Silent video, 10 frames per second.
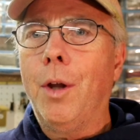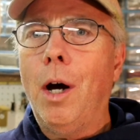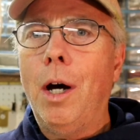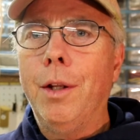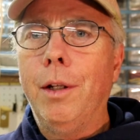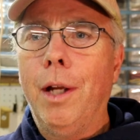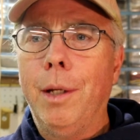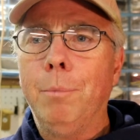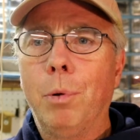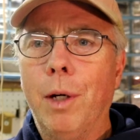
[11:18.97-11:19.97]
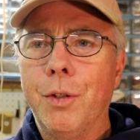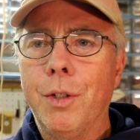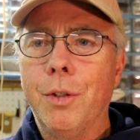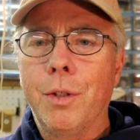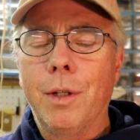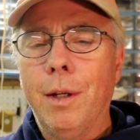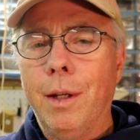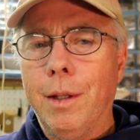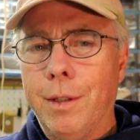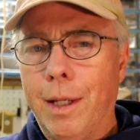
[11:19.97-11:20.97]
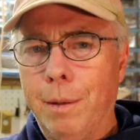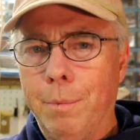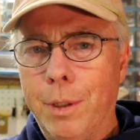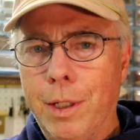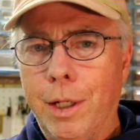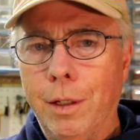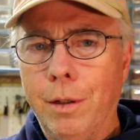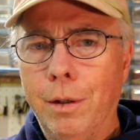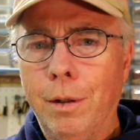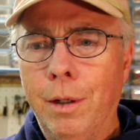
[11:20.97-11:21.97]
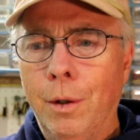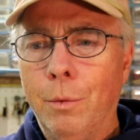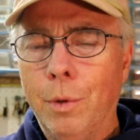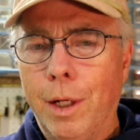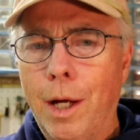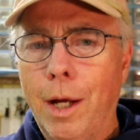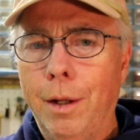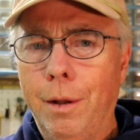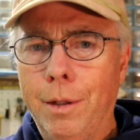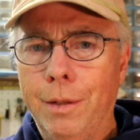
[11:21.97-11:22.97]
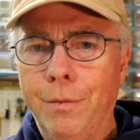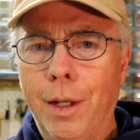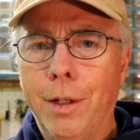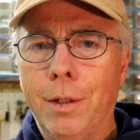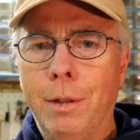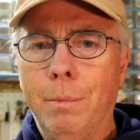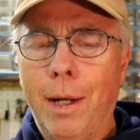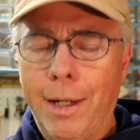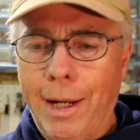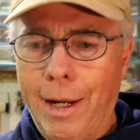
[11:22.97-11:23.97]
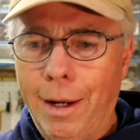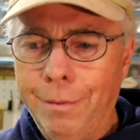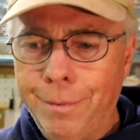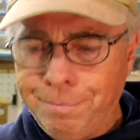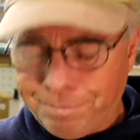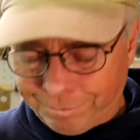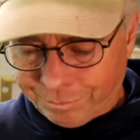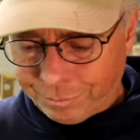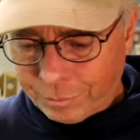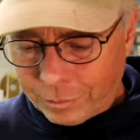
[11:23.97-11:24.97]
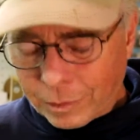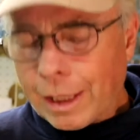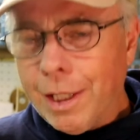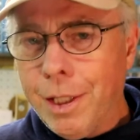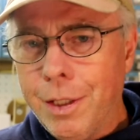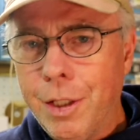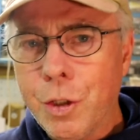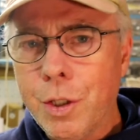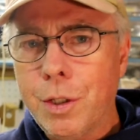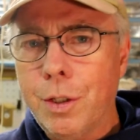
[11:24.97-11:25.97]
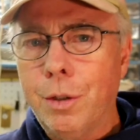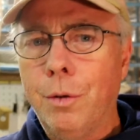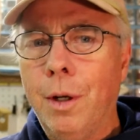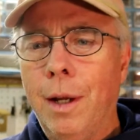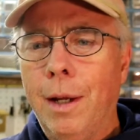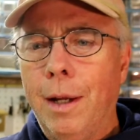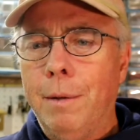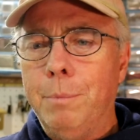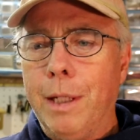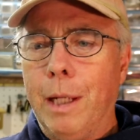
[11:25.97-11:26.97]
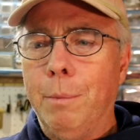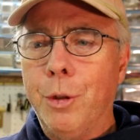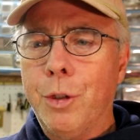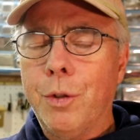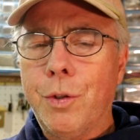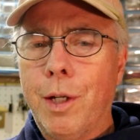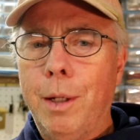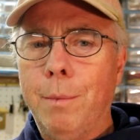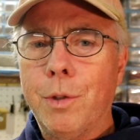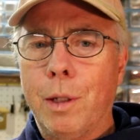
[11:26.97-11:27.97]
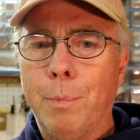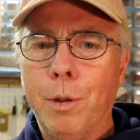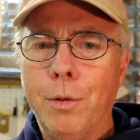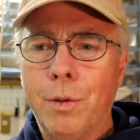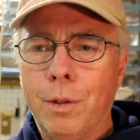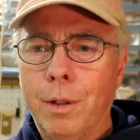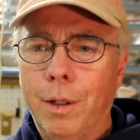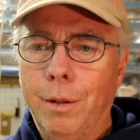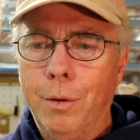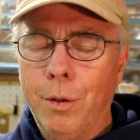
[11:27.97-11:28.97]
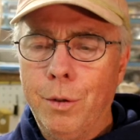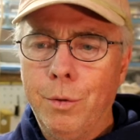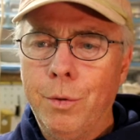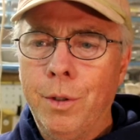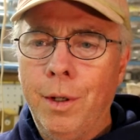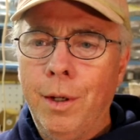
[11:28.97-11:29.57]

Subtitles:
online presence that a particular regatta event might have. In addition to being able to sign up skippers and crews